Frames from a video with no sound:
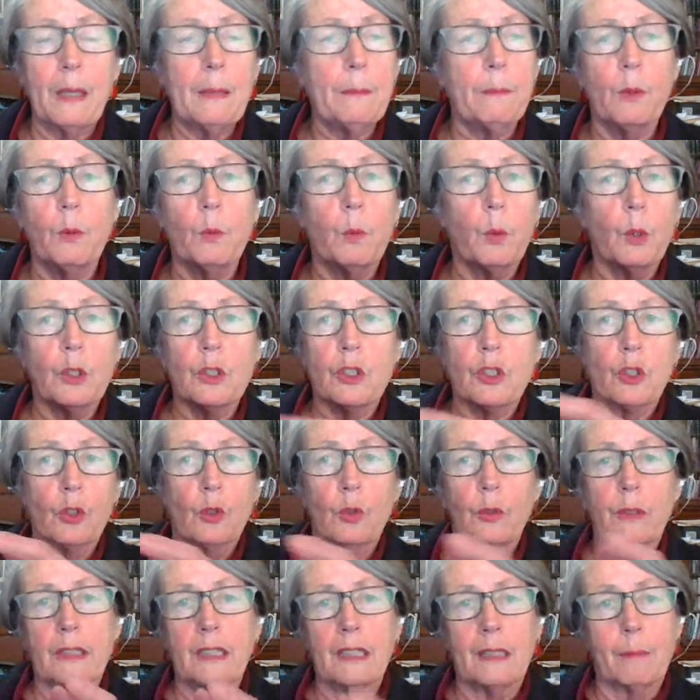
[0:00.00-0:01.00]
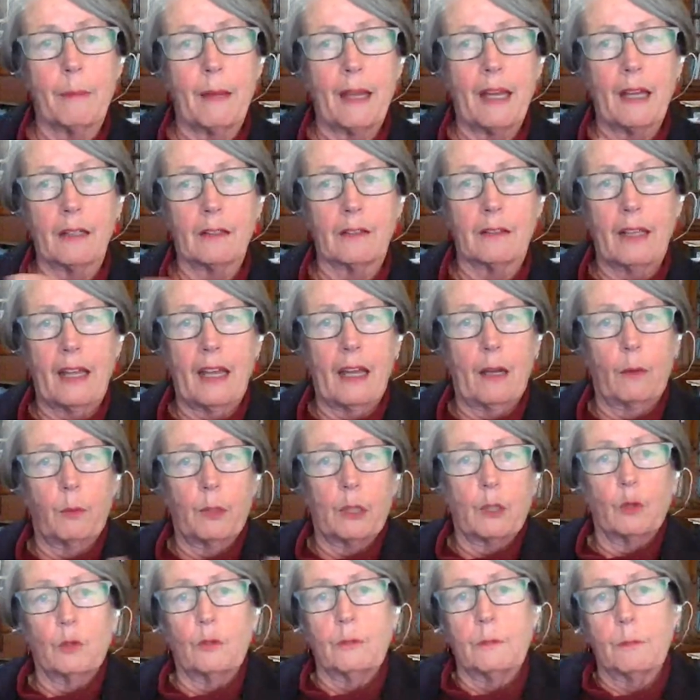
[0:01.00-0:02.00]
people weren't talking about how
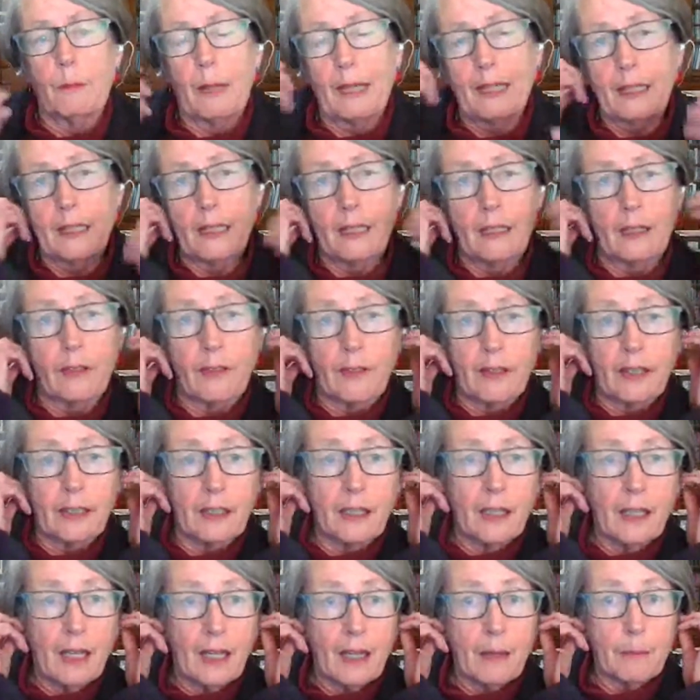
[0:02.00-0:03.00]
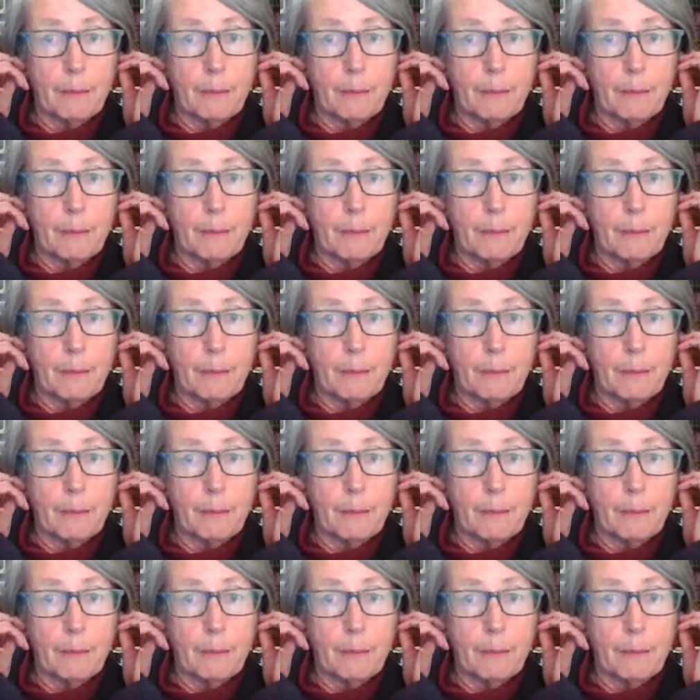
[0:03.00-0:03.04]
we couldn't make anything.